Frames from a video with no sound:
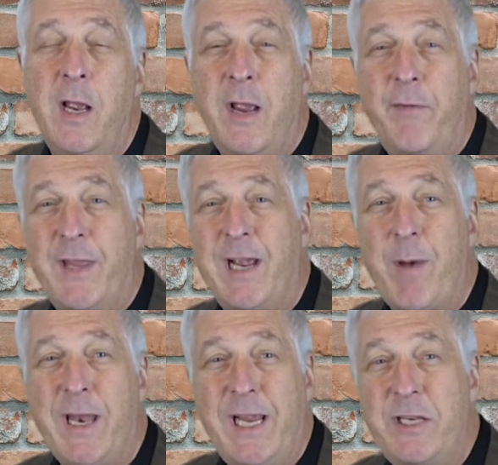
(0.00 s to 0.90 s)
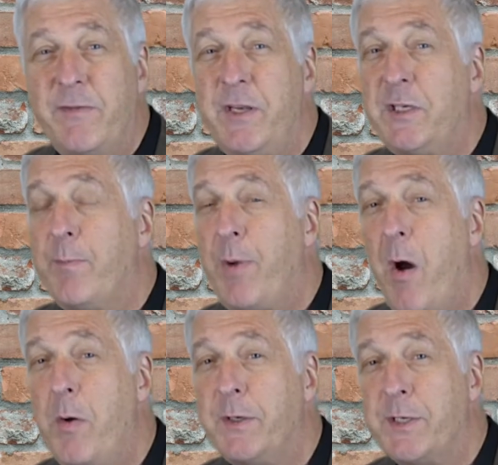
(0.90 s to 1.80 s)
If you think about each of these
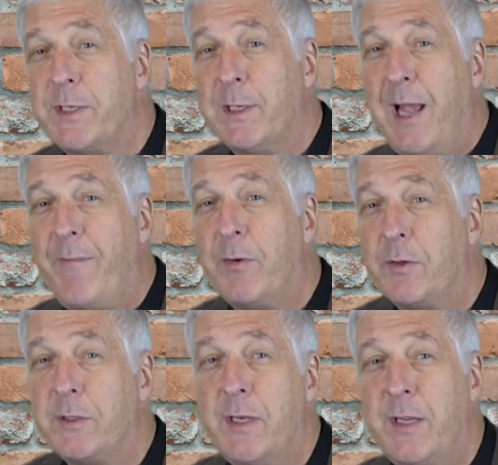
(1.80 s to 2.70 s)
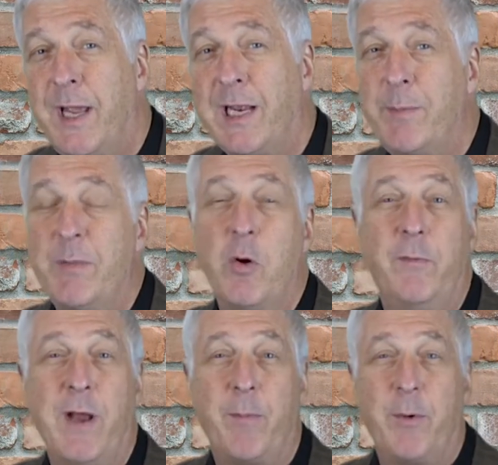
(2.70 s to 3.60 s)
components as levers that can be moved up